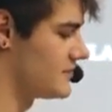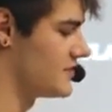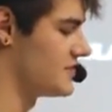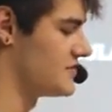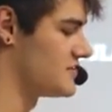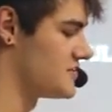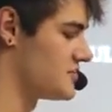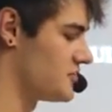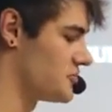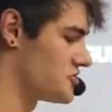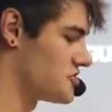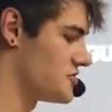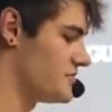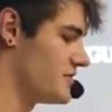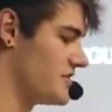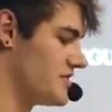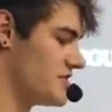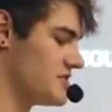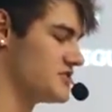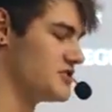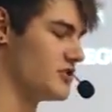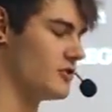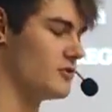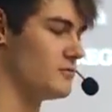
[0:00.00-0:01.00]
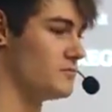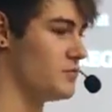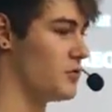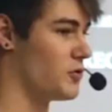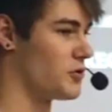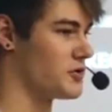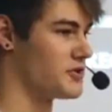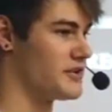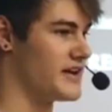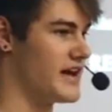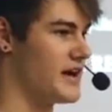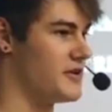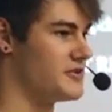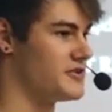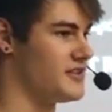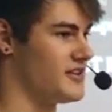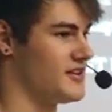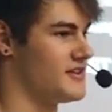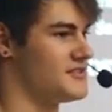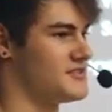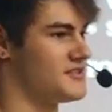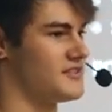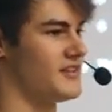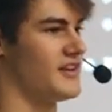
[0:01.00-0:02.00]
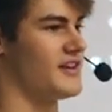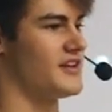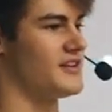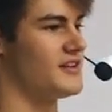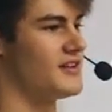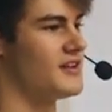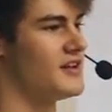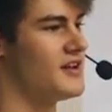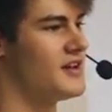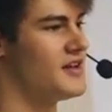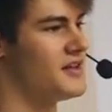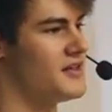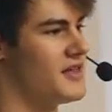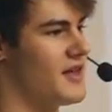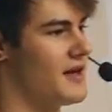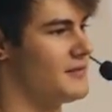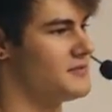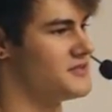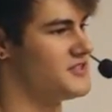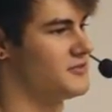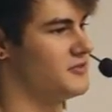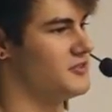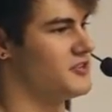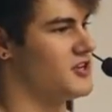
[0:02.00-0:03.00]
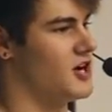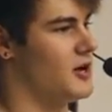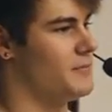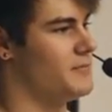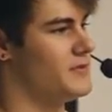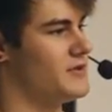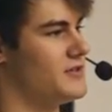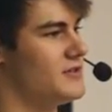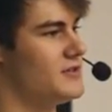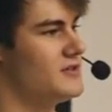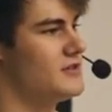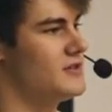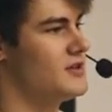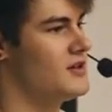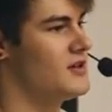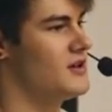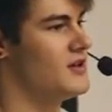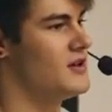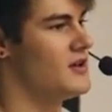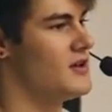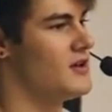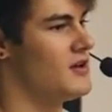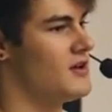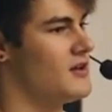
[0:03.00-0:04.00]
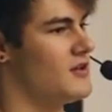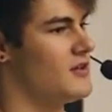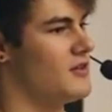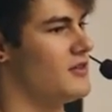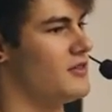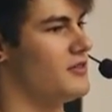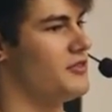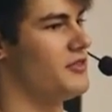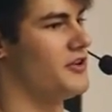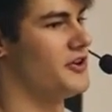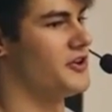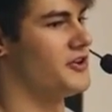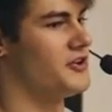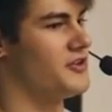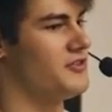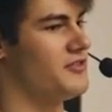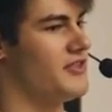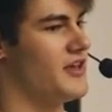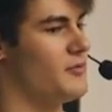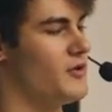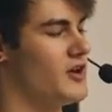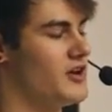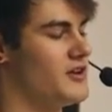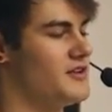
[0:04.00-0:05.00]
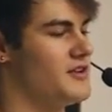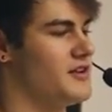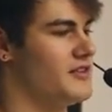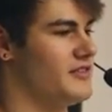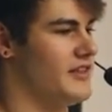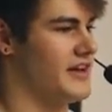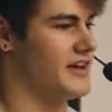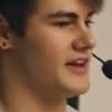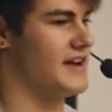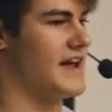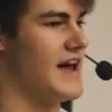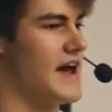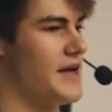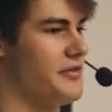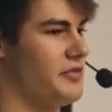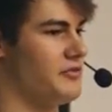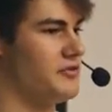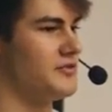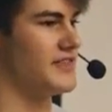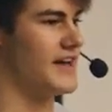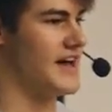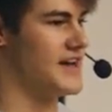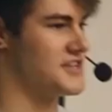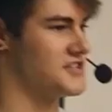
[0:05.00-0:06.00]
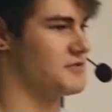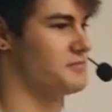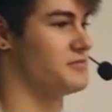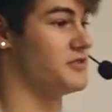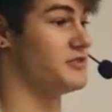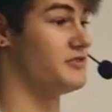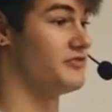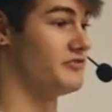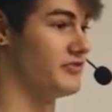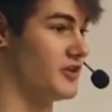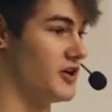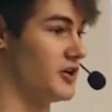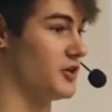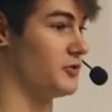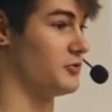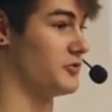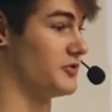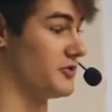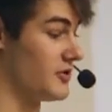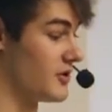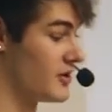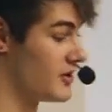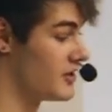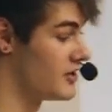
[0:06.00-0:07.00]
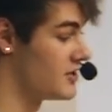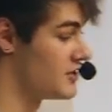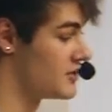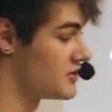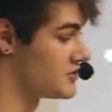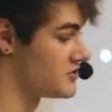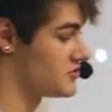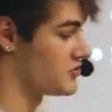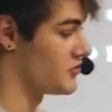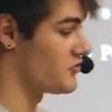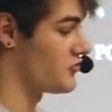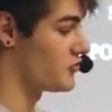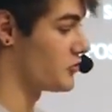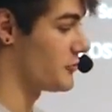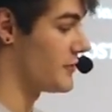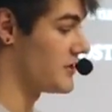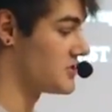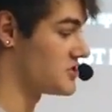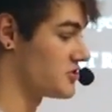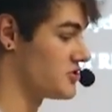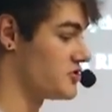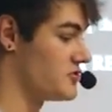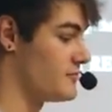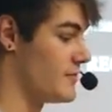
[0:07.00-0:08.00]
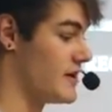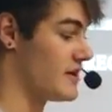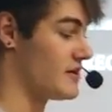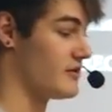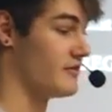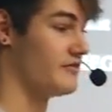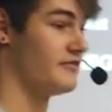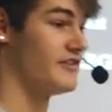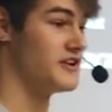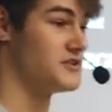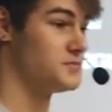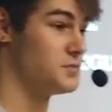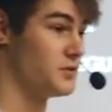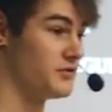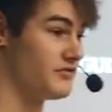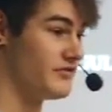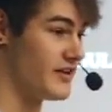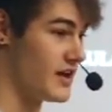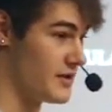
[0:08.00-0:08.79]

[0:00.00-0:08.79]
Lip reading: dude, social media is so important nowadays. Every single company, they want an athlete that has a big following. So you want to make sure you make a Facebook